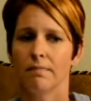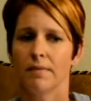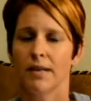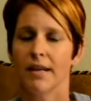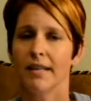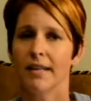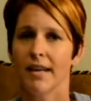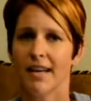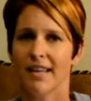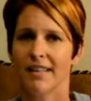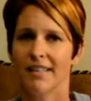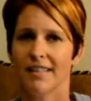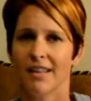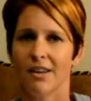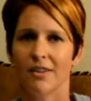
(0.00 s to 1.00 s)

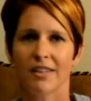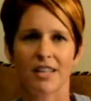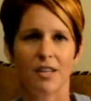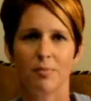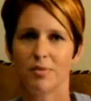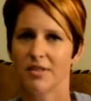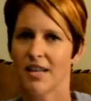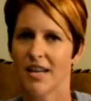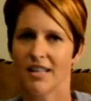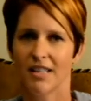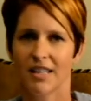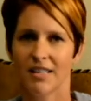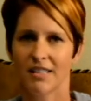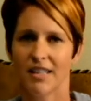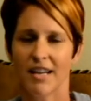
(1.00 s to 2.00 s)
again, I'll keep saying
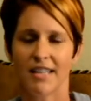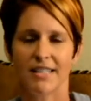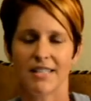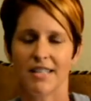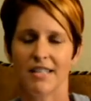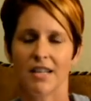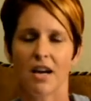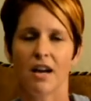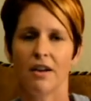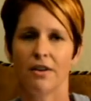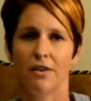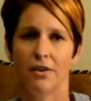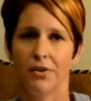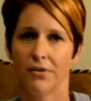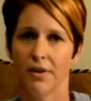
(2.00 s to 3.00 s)
this, I did
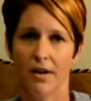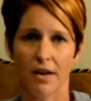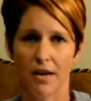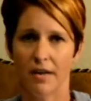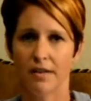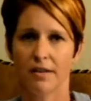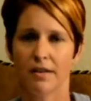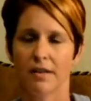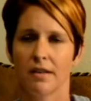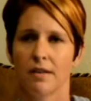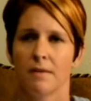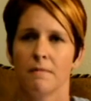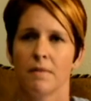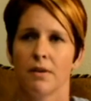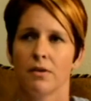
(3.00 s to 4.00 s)
not know God.
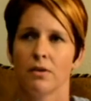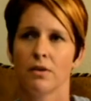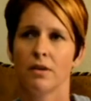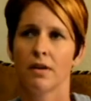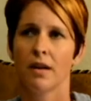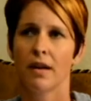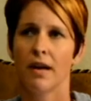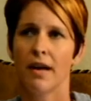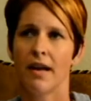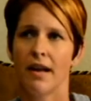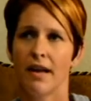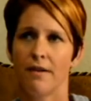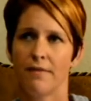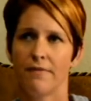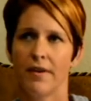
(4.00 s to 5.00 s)
And
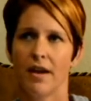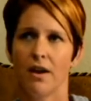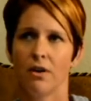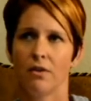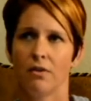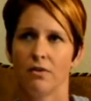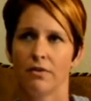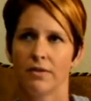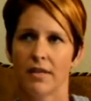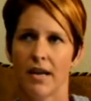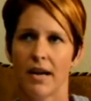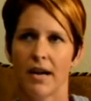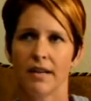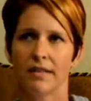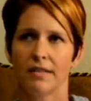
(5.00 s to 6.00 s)
I felt
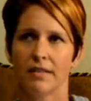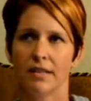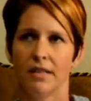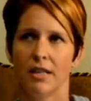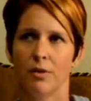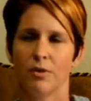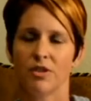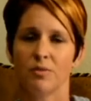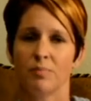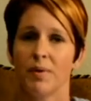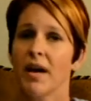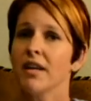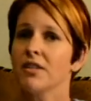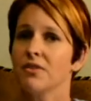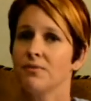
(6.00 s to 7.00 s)
that it was
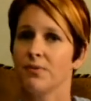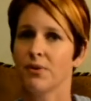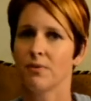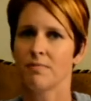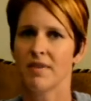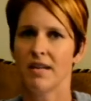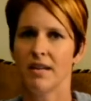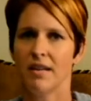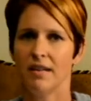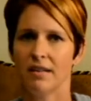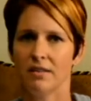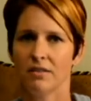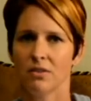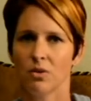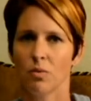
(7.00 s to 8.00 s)
best for
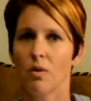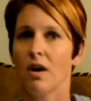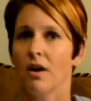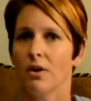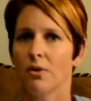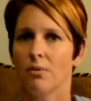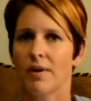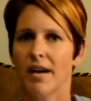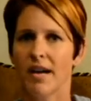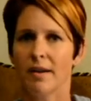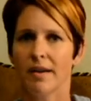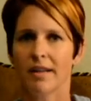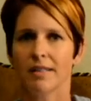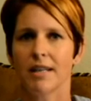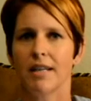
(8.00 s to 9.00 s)
me to walk away
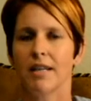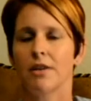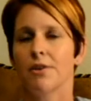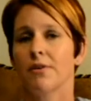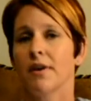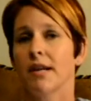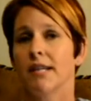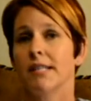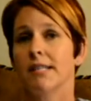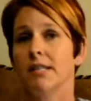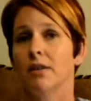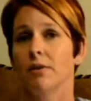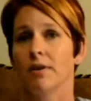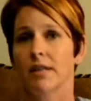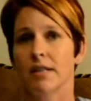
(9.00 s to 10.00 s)
because I didn't know how to
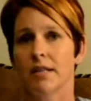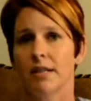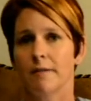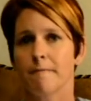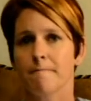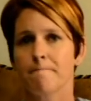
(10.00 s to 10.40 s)
deal with it.